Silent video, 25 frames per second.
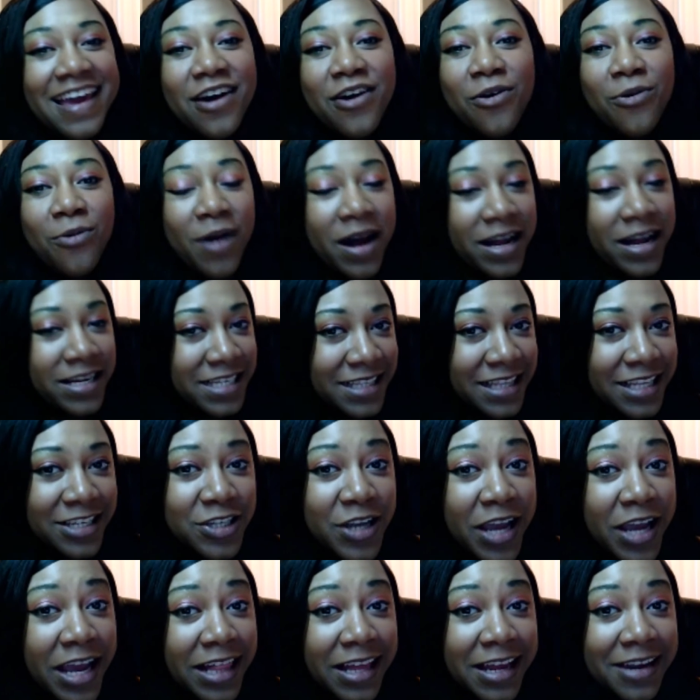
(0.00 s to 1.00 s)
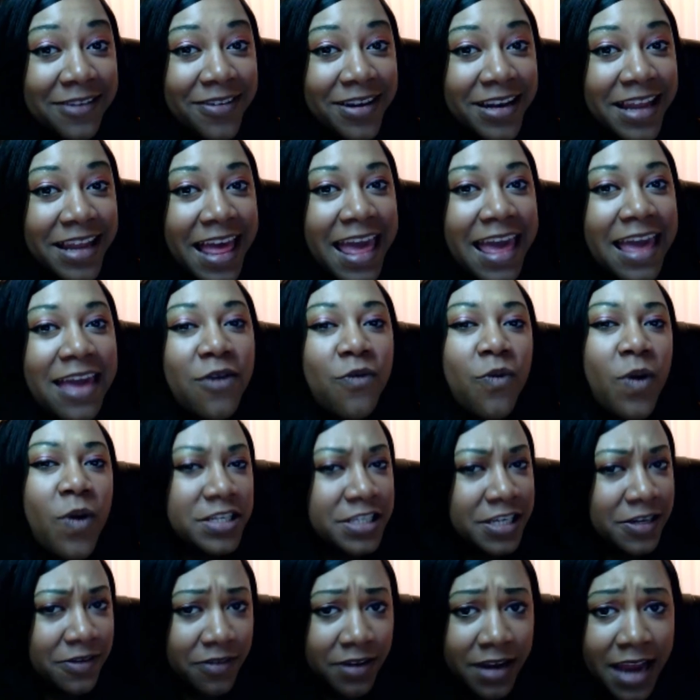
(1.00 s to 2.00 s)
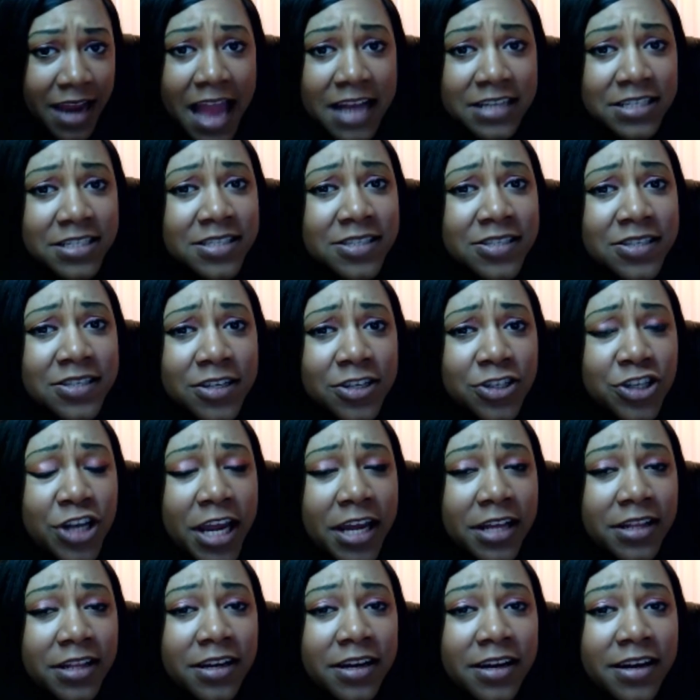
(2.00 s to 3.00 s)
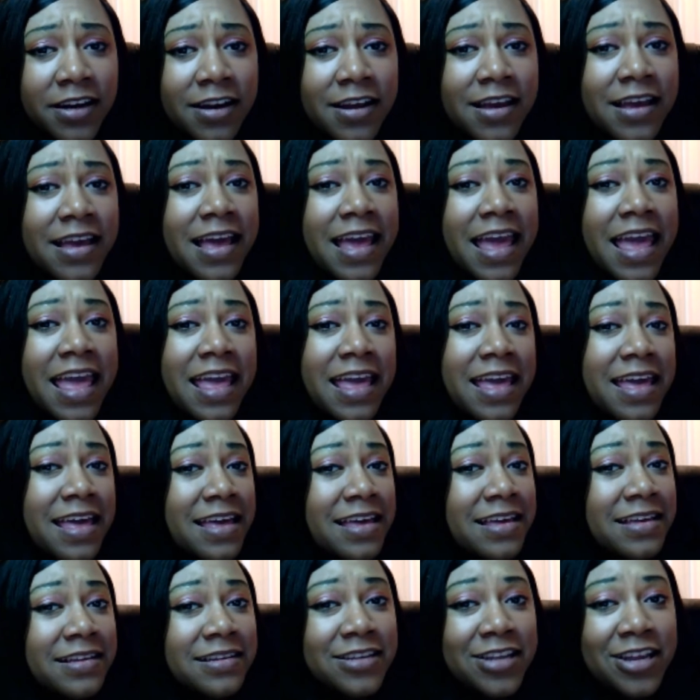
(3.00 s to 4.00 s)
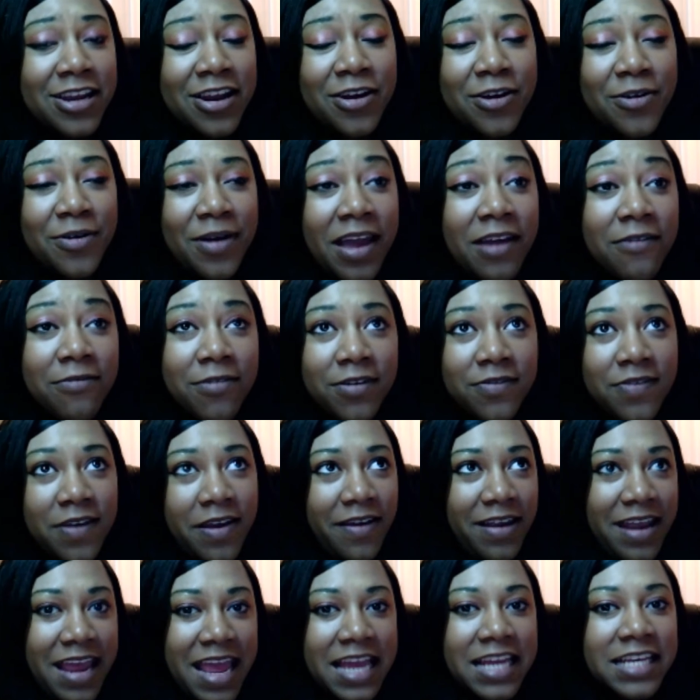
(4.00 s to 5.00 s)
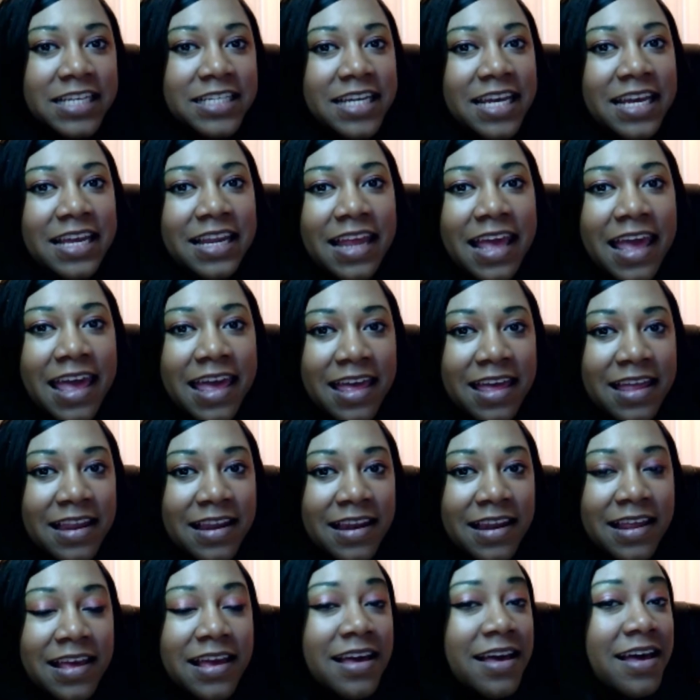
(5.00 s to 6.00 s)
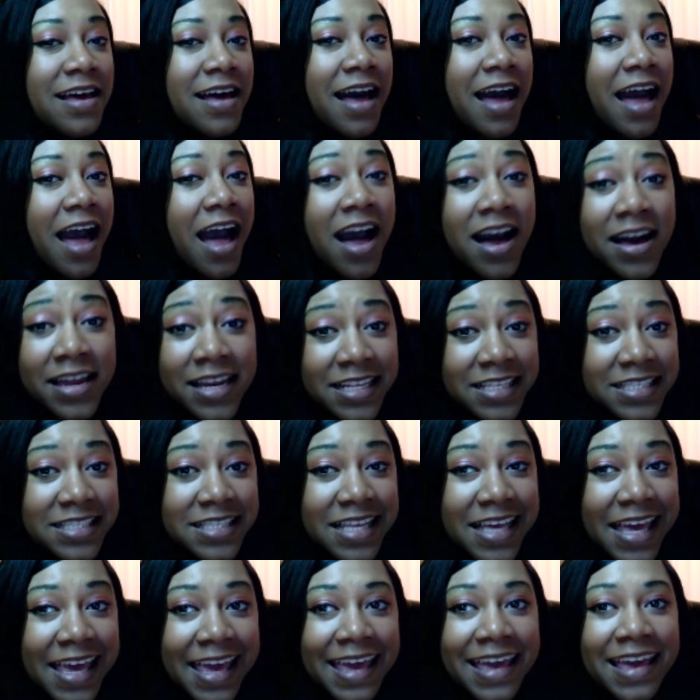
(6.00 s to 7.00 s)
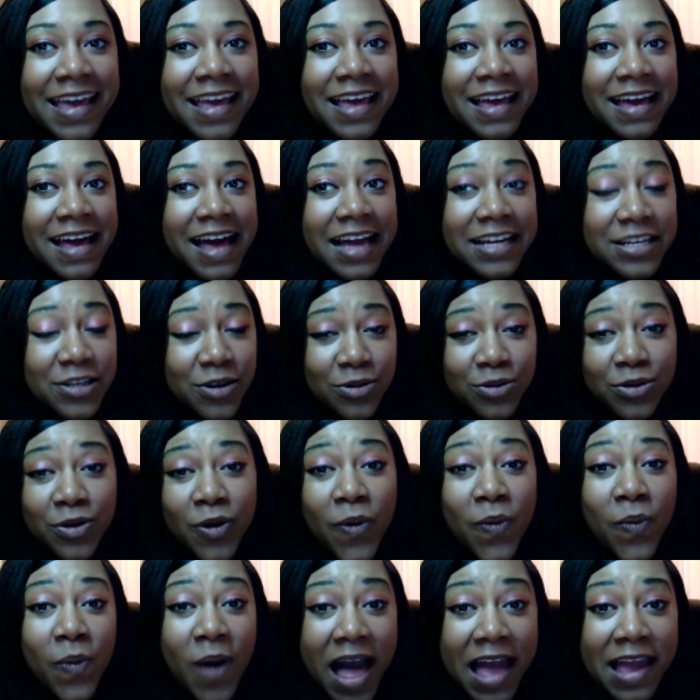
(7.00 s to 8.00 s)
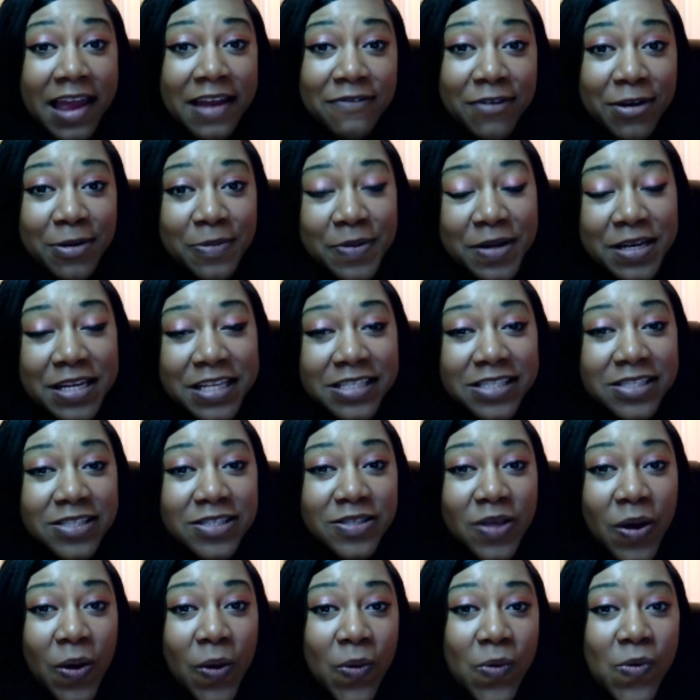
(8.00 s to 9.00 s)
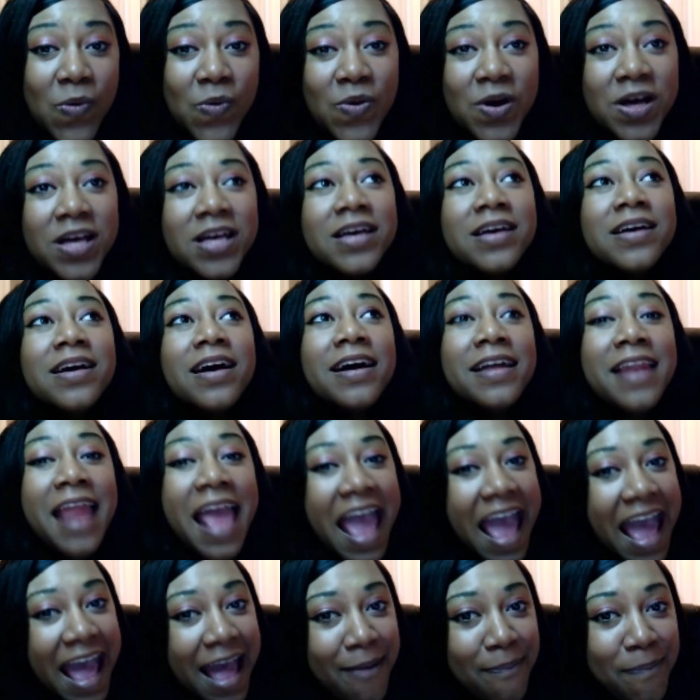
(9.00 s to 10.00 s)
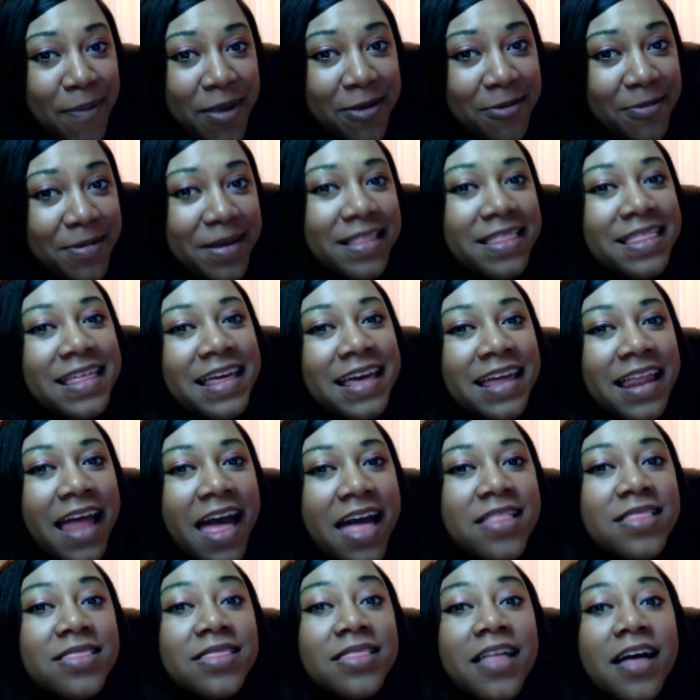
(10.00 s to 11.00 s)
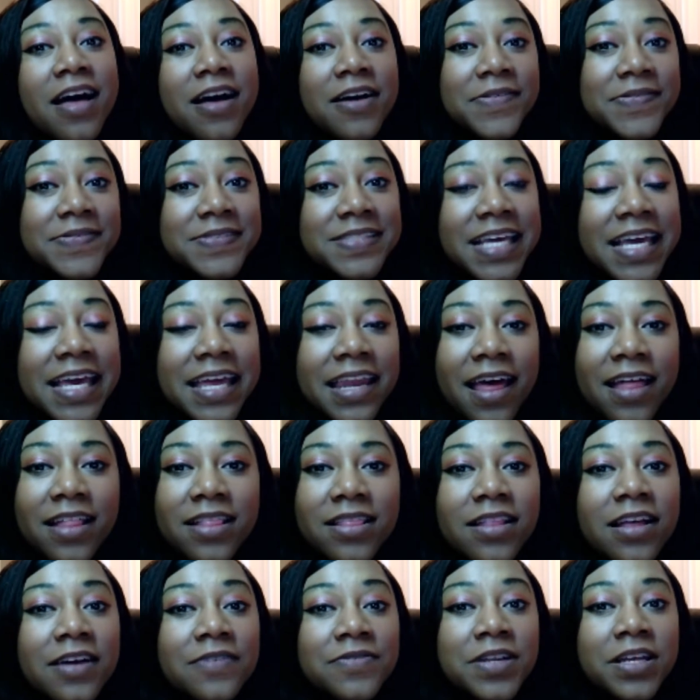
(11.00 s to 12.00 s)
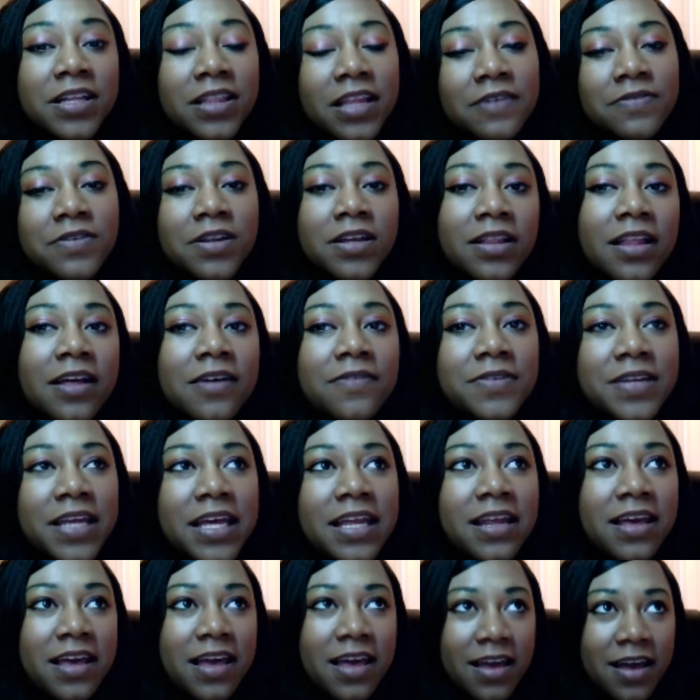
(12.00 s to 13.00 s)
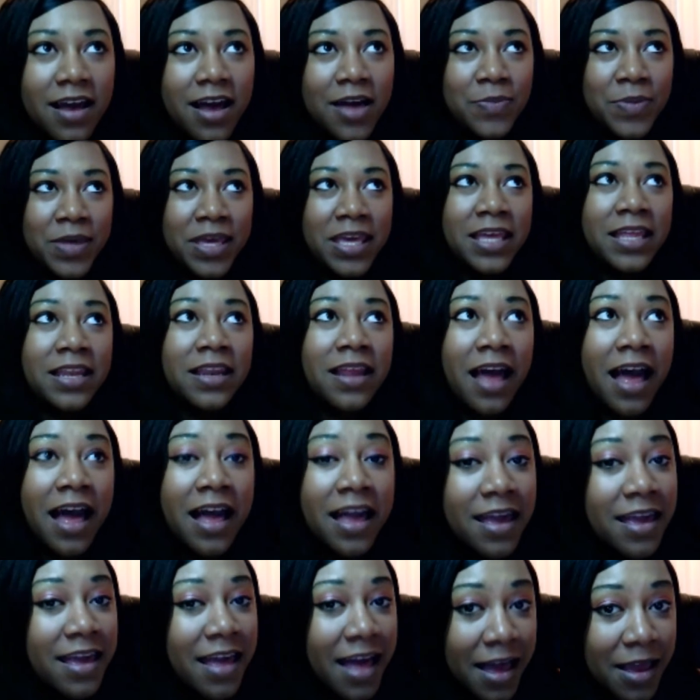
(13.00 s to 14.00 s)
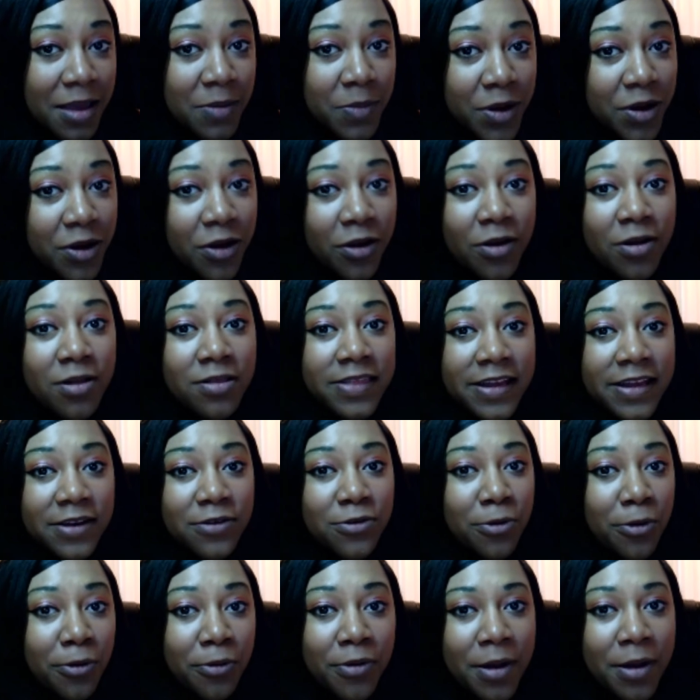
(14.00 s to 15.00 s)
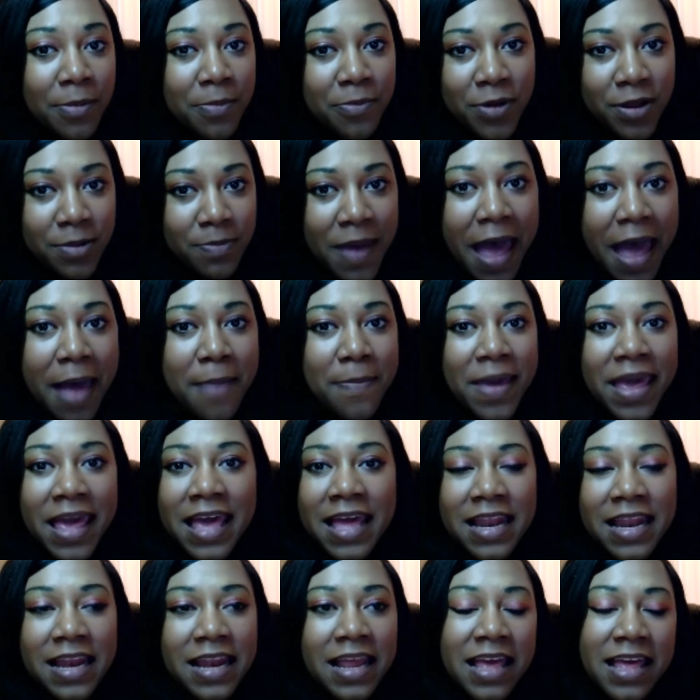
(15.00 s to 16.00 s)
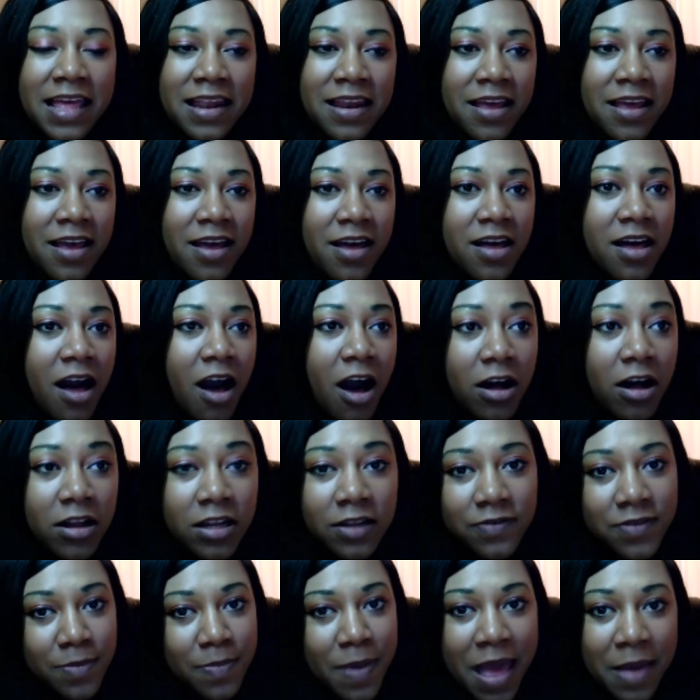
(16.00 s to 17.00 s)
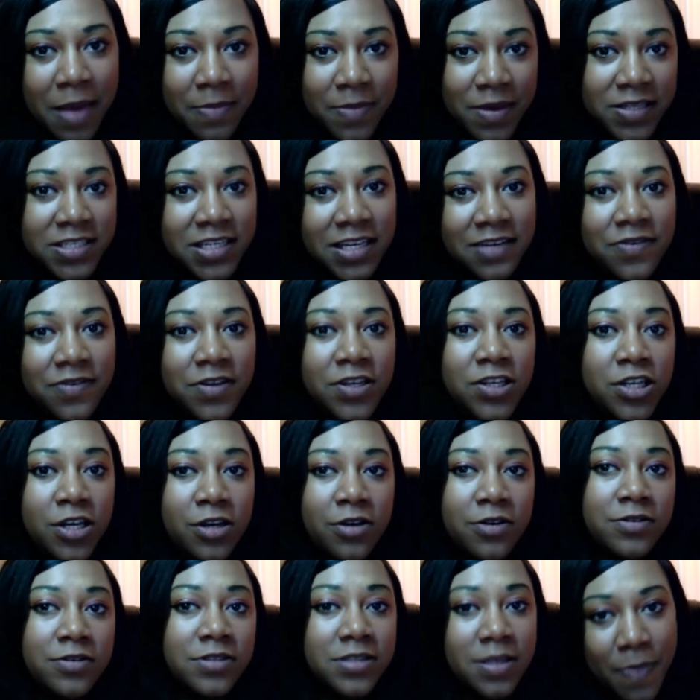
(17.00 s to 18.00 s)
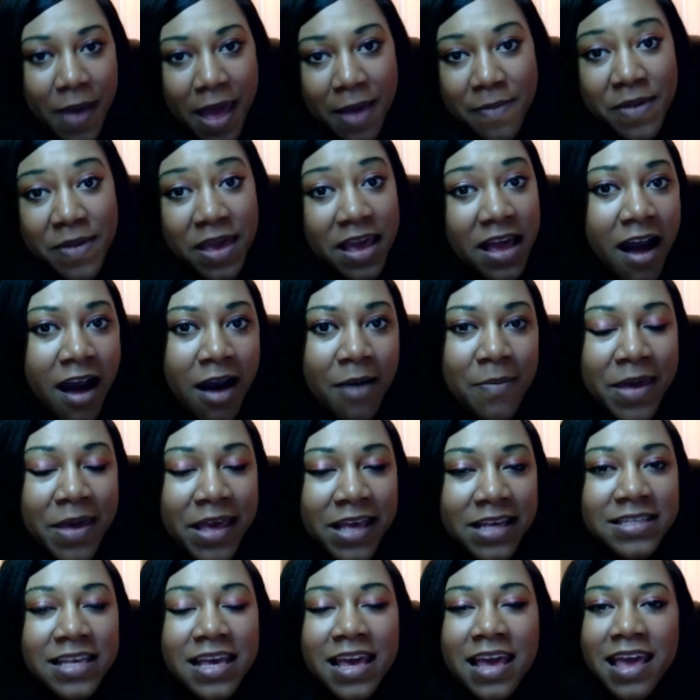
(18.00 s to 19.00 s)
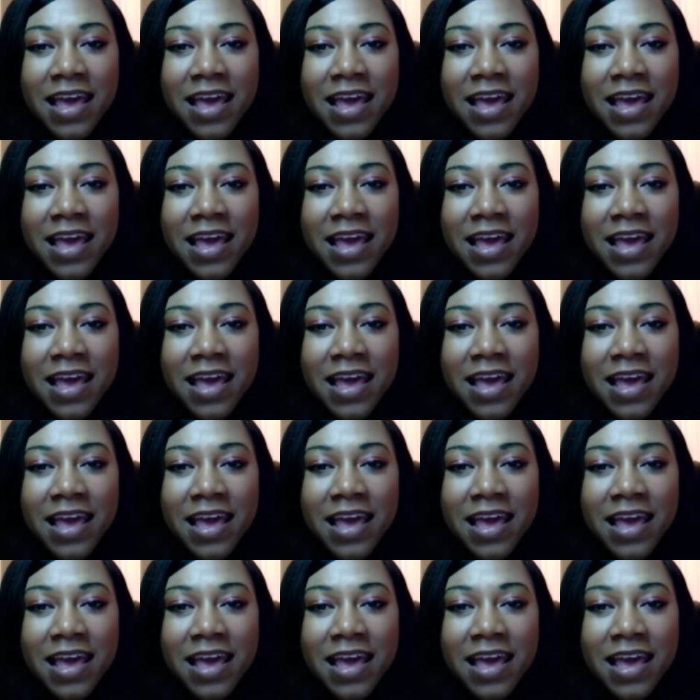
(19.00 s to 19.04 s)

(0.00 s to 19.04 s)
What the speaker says: Watching the trailer every day, watching reactions to the trailer, and every variation. And honestly, I don't know why everyone is so unhappy with it. I loved it. I loved it, loved it, loved it. I mean, I am a girl that grew up with Batman and all of the Batman TV shows, the Batman comics,